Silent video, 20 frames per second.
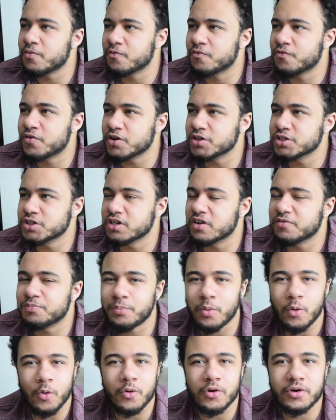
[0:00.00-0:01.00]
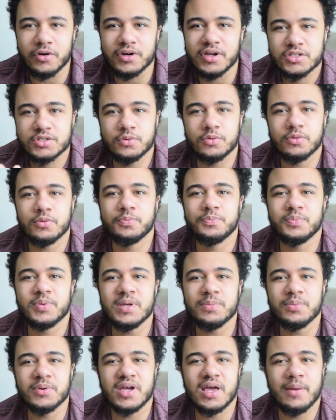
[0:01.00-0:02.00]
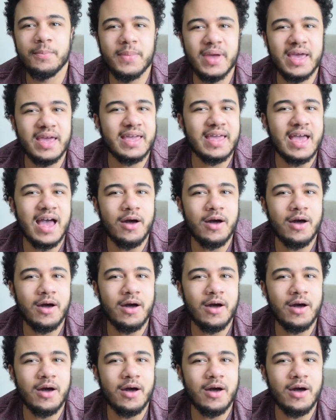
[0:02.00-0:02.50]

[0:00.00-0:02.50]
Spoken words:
version of porn so people can make